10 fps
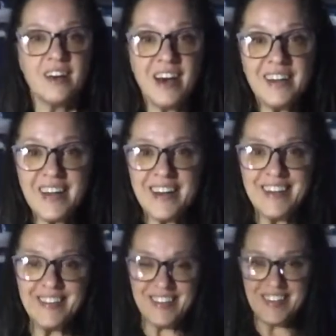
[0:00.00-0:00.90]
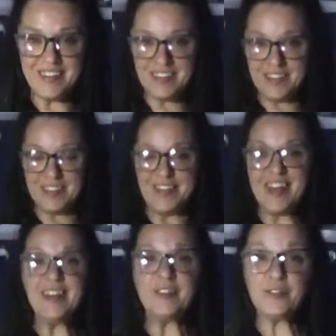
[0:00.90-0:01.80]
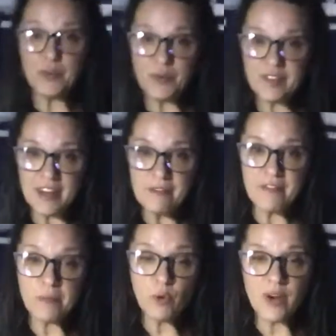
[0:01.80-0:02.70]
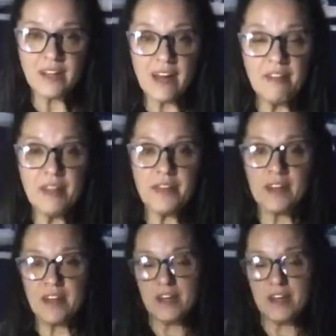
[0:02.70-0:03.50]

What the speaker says: Hi guys, today is Thursday, February 11th,